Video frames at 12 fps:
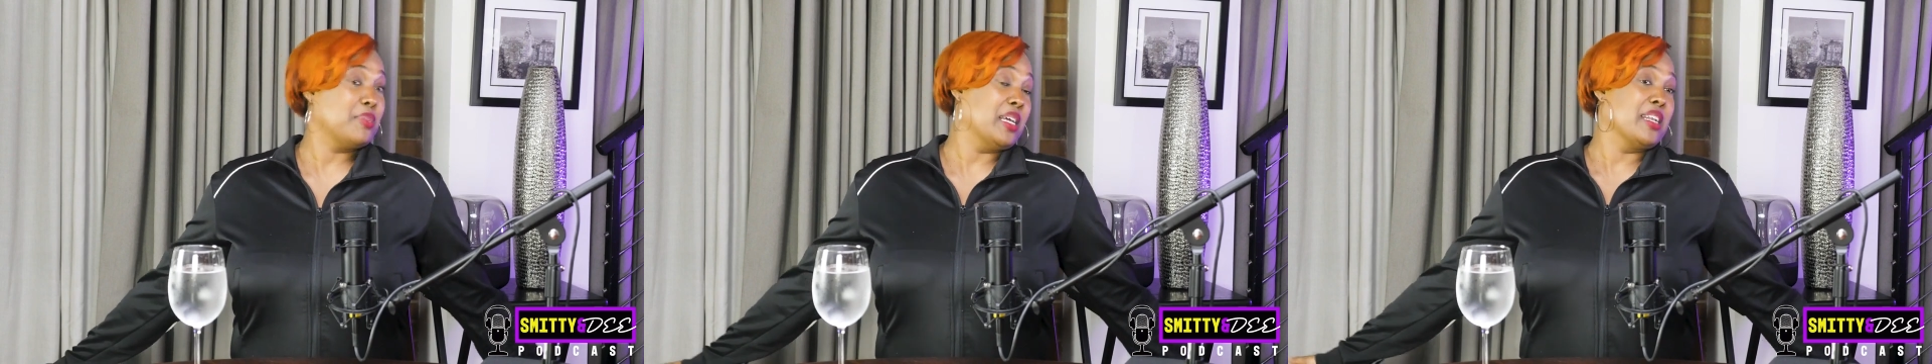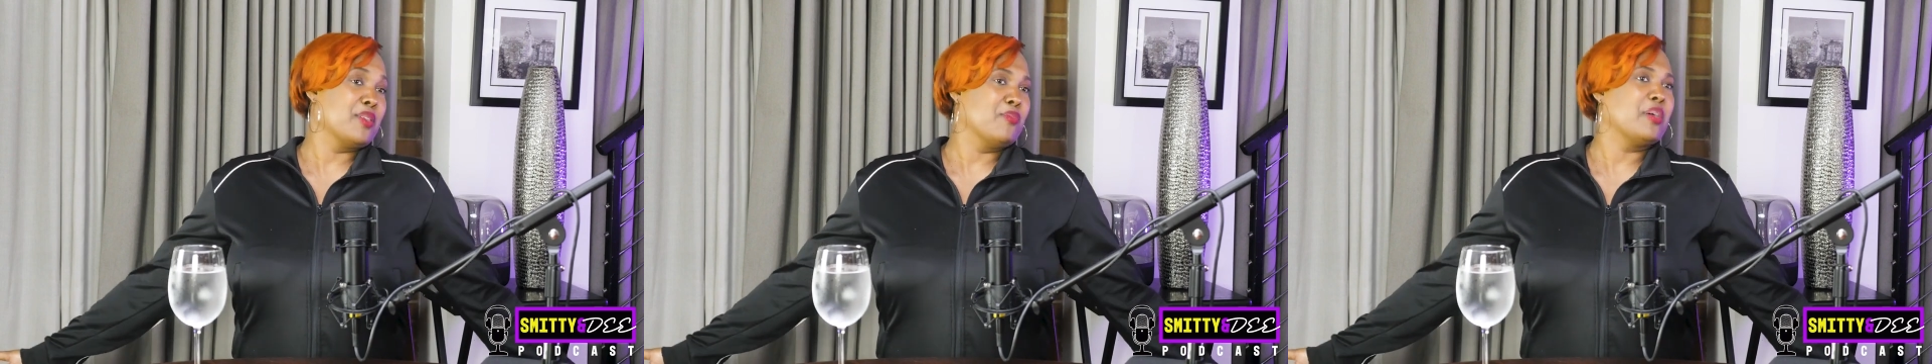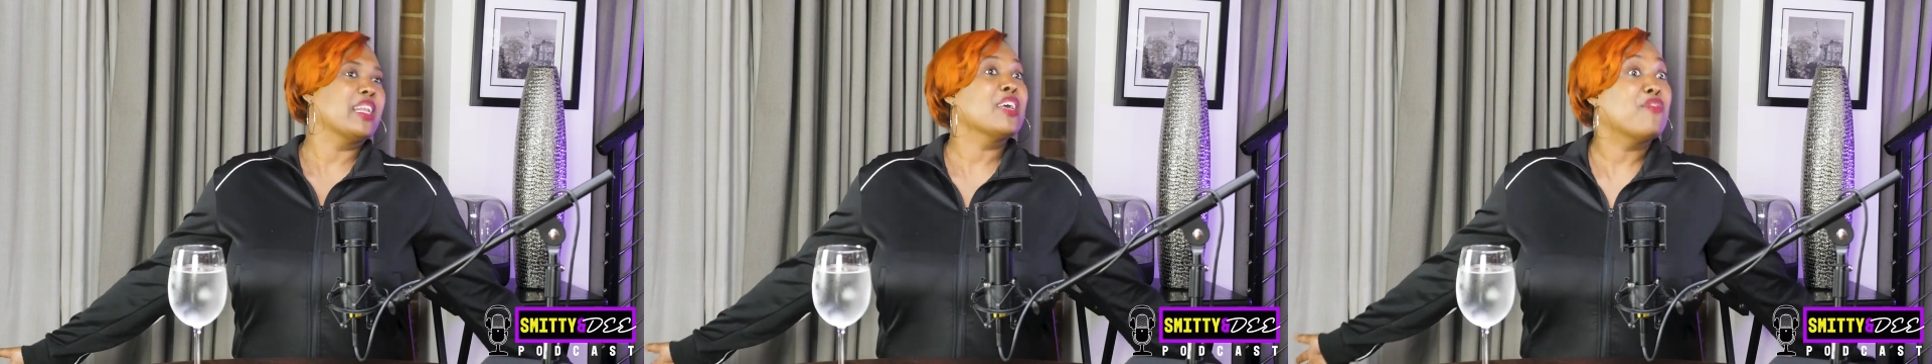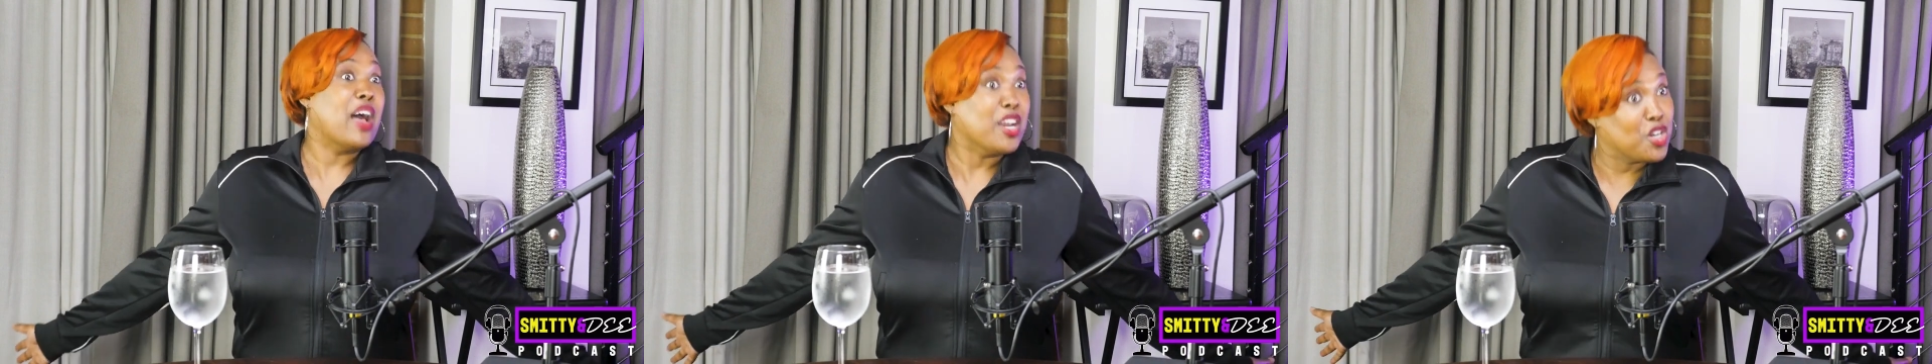But right. But
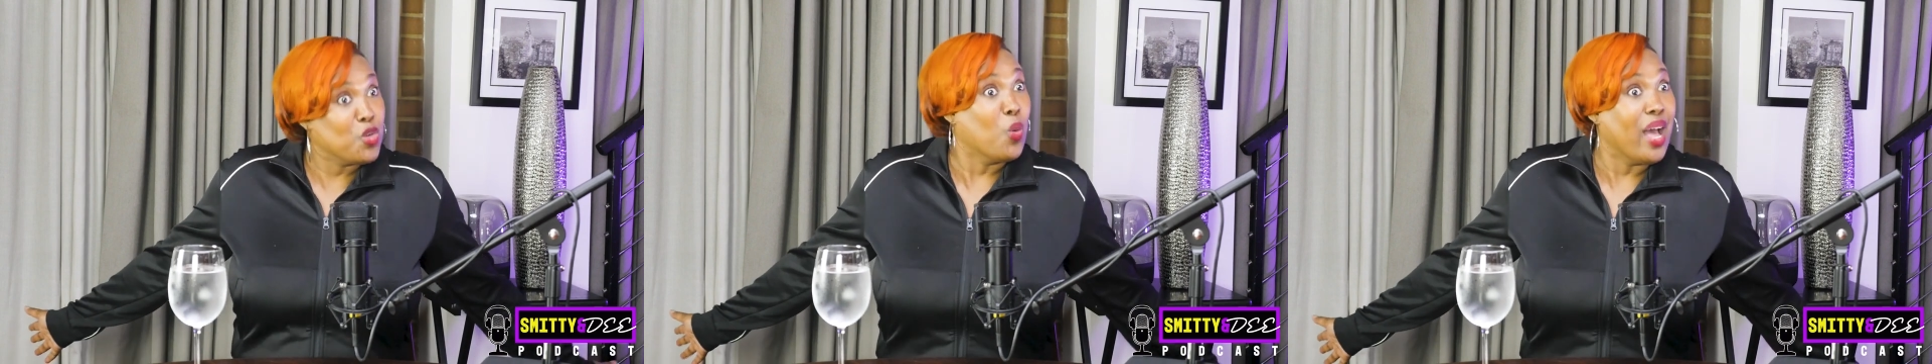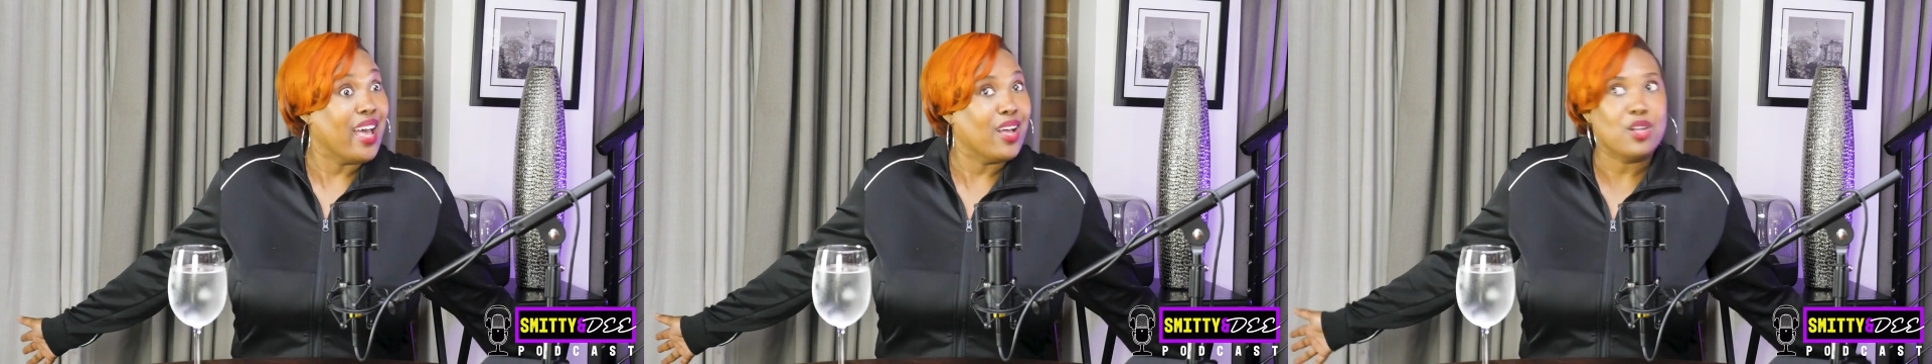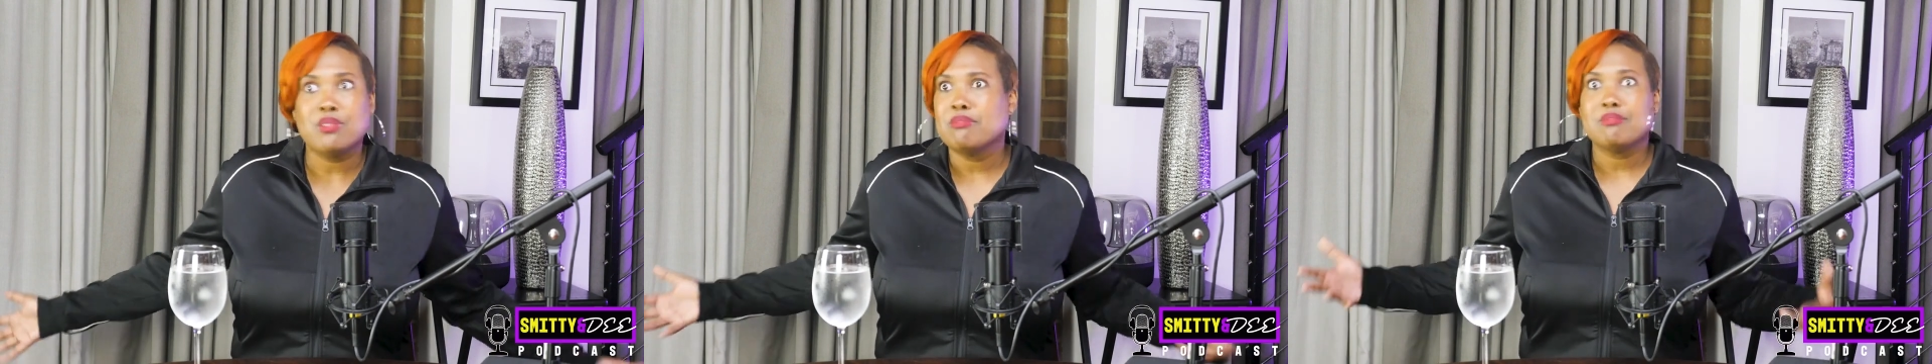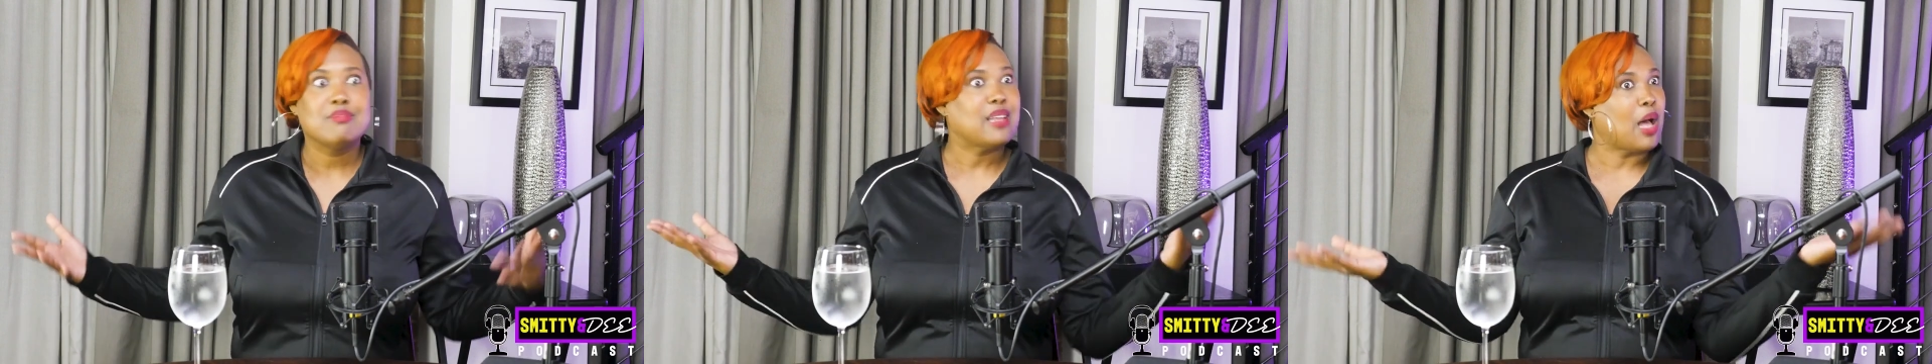if I do well,
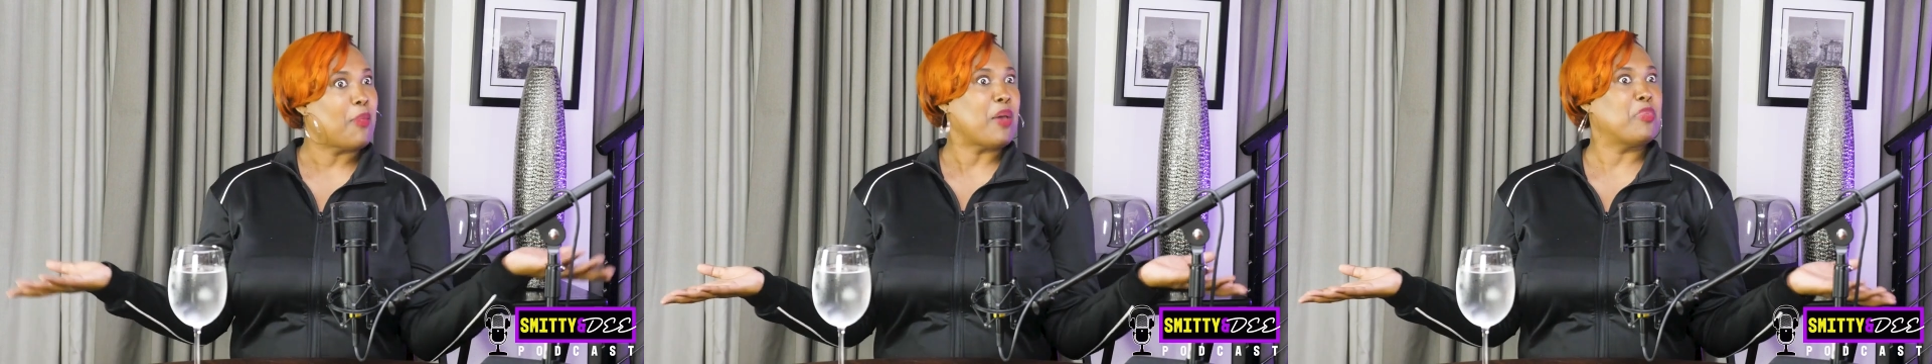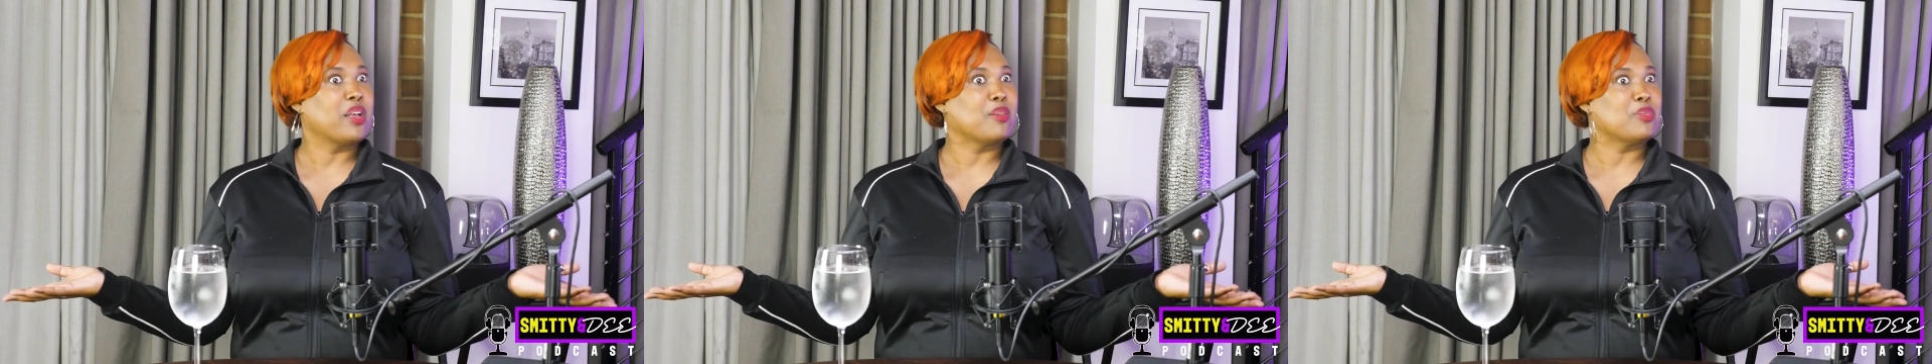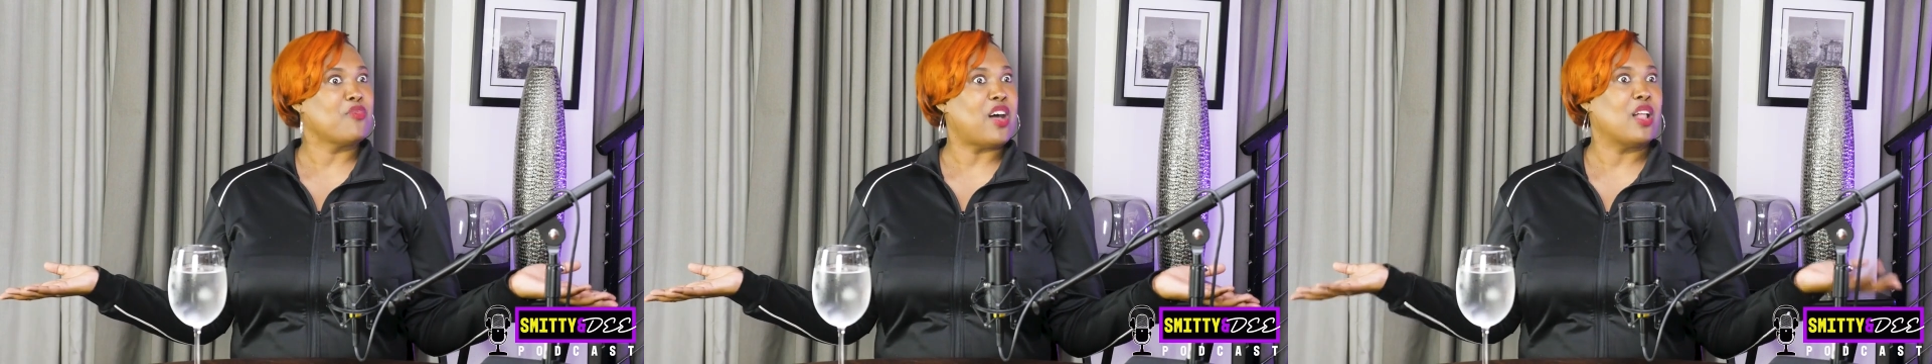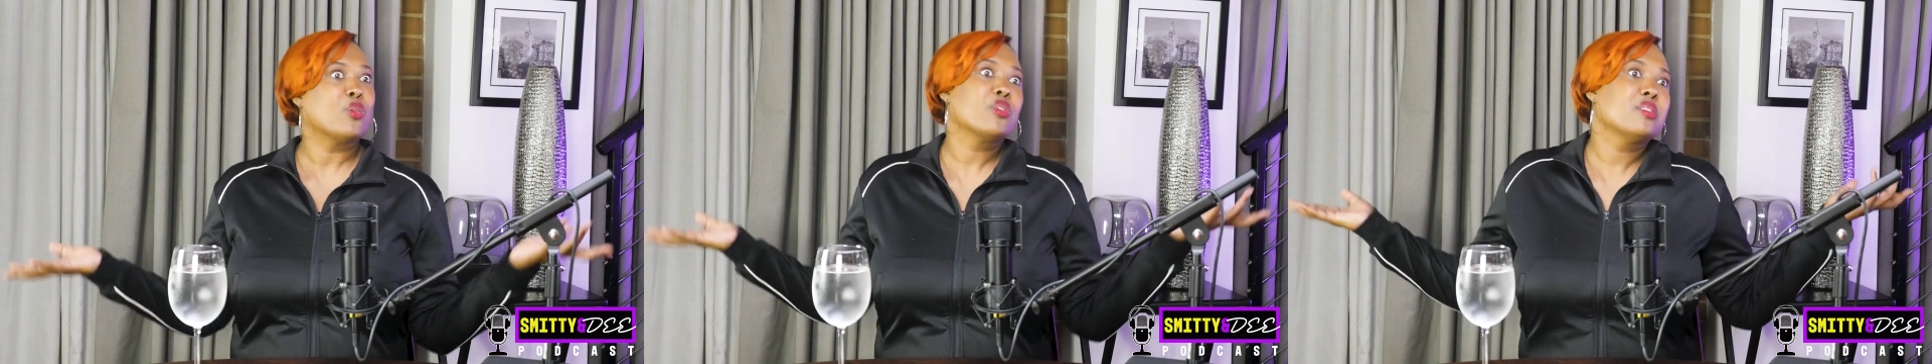I might pick up some
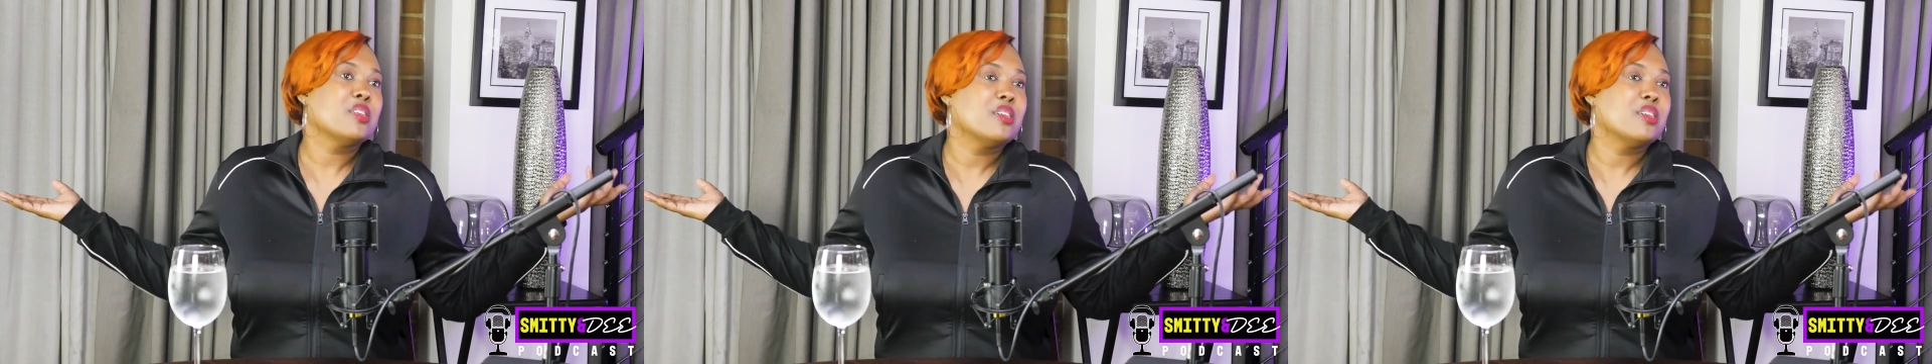followers.